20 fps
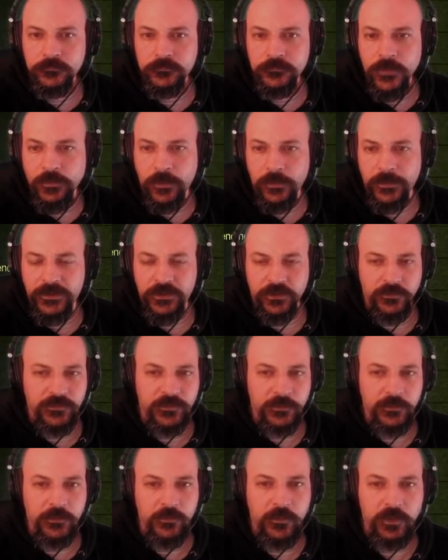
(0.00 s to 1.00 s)
Probably could have
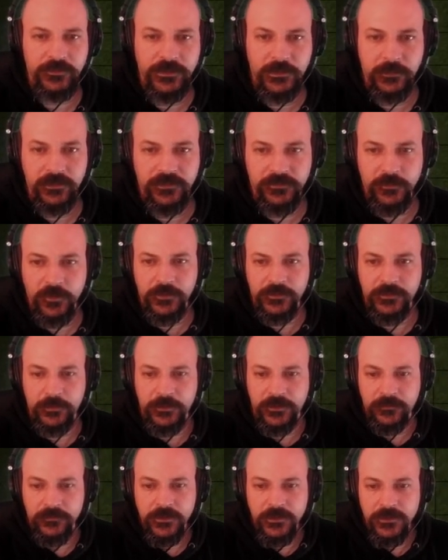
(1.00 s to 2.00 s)
summoned more demons first,
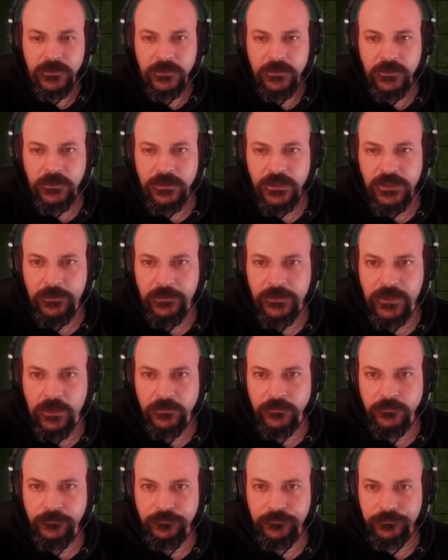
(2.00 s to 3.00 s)
but here we
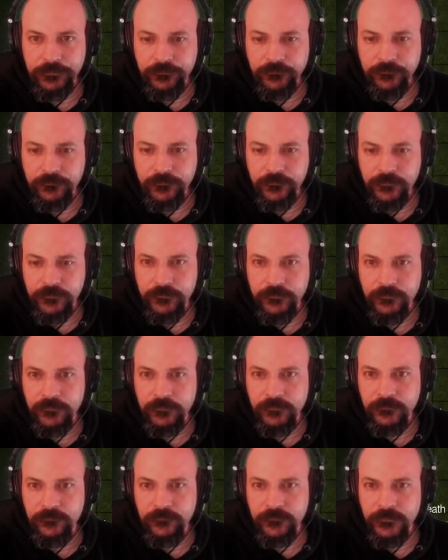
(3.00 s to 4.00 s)
go.
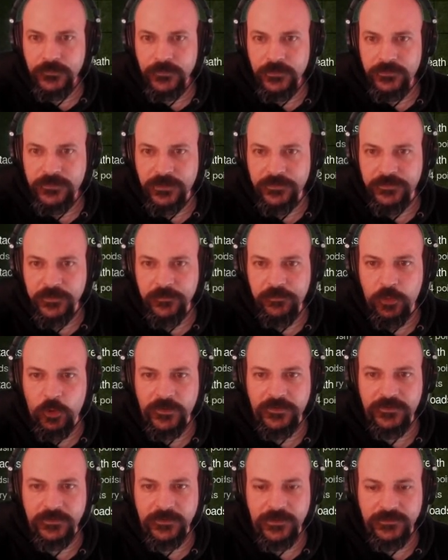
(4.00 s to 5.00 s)
Let's get some
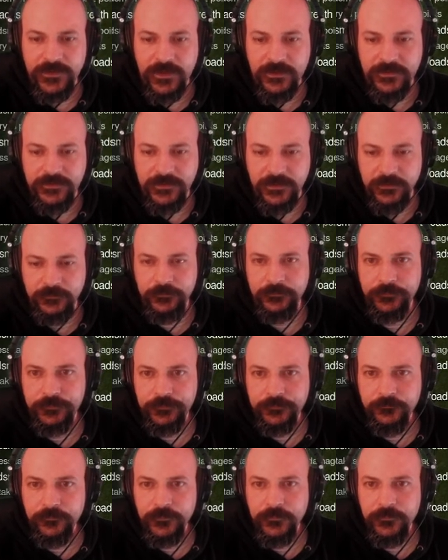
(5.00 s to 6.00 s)
poison attacks in.
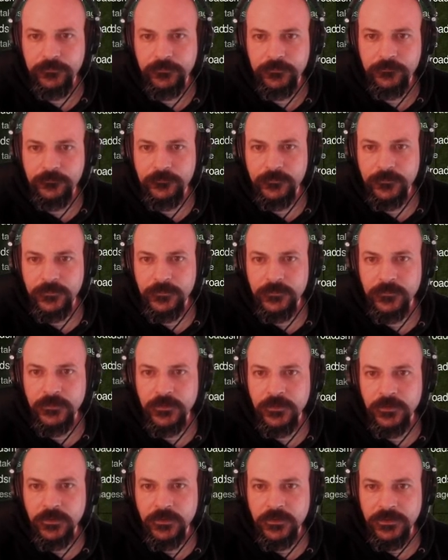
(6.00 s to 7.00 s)

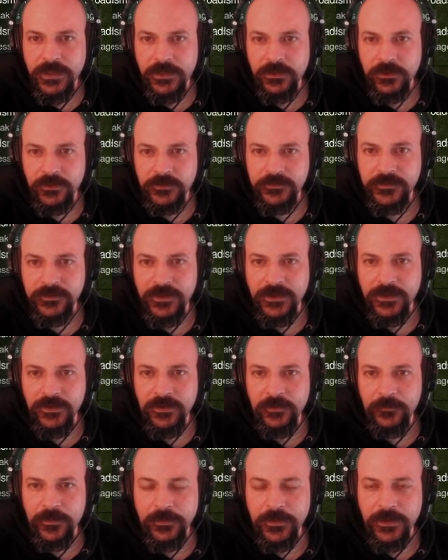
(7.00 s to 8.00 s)
Yeah, look, see
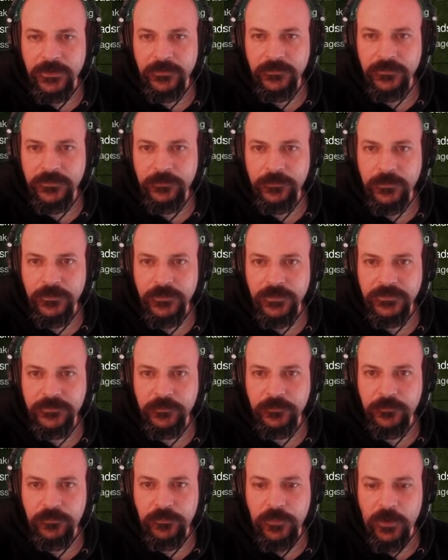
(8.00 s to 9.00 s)
that? These
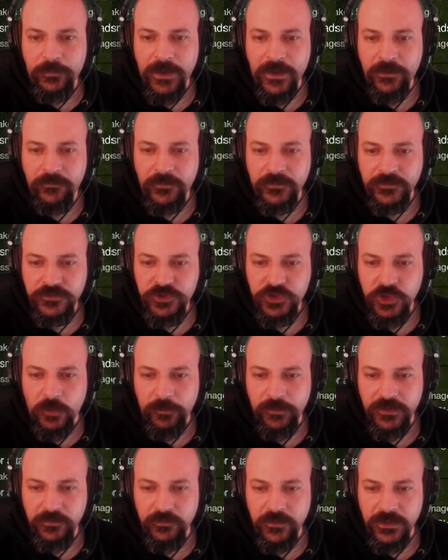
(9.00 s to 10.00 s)
barbarians
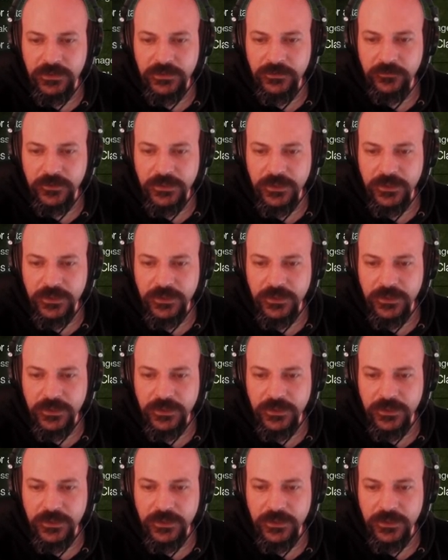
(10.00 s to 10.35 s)
chop you really, really